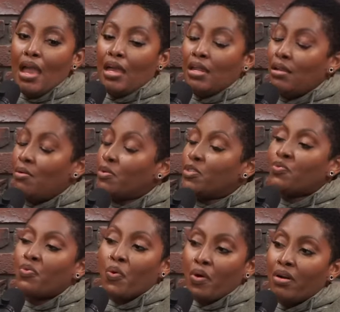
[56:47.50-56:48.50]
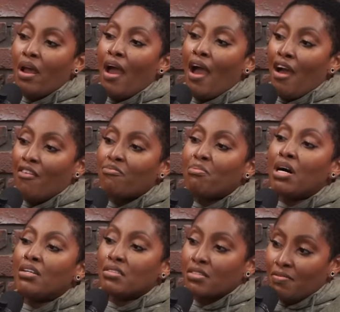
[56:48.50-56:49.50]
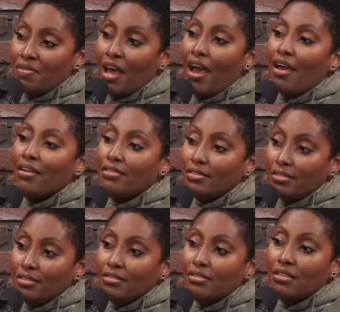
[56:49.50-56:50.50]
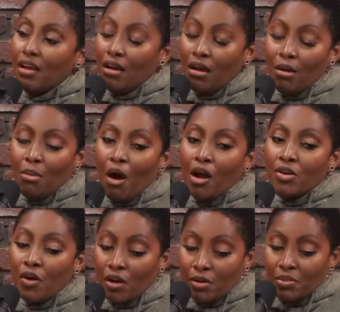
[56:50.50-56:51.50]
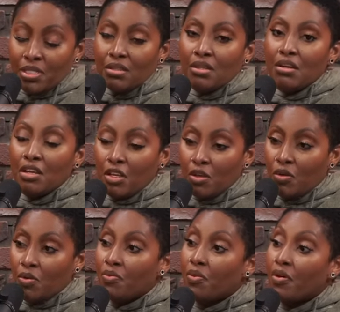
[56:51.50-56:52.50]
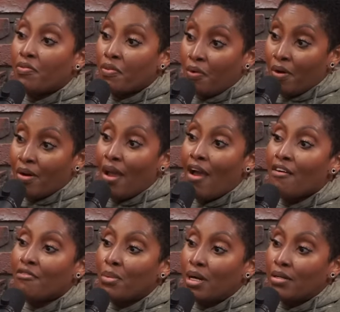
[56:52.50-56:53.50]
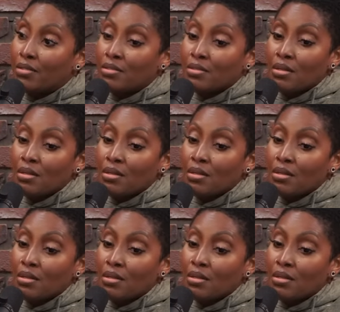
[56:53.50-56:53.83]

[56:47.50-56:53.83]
and it was four and a half months of that. Mm-hmm. Um, our daughter was in the NICU for four and a half months.